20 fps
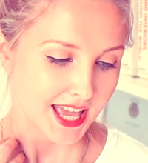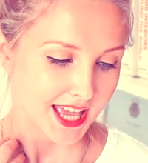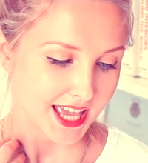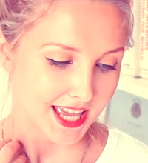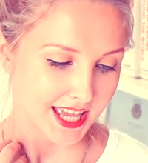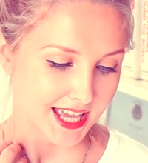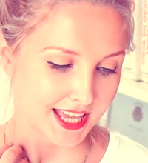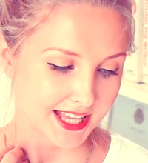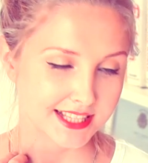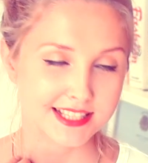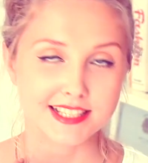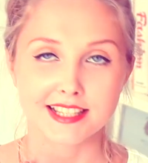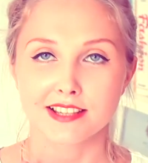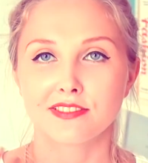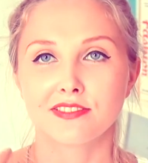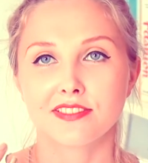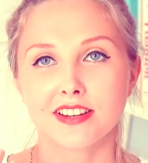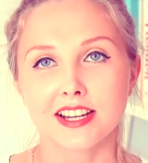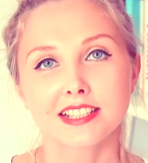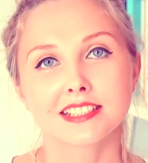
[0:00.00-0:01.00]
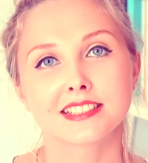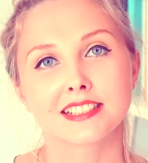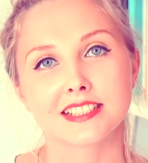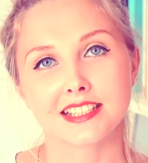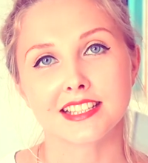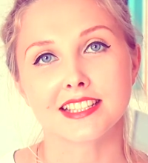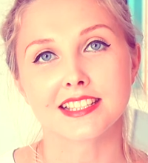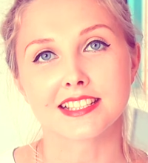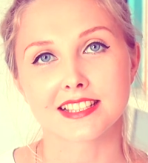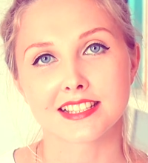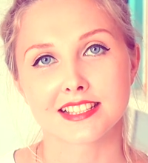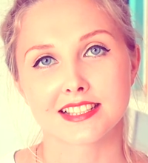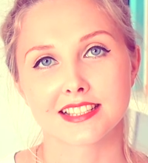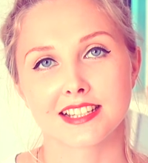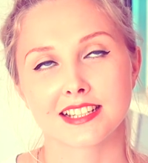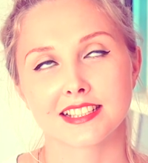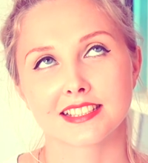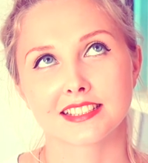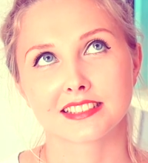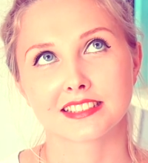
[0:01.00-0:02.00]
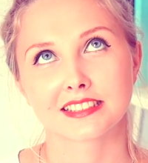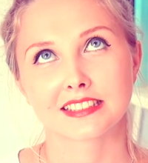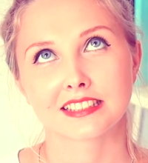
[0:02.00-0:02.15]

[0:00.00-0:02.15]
And the fact is that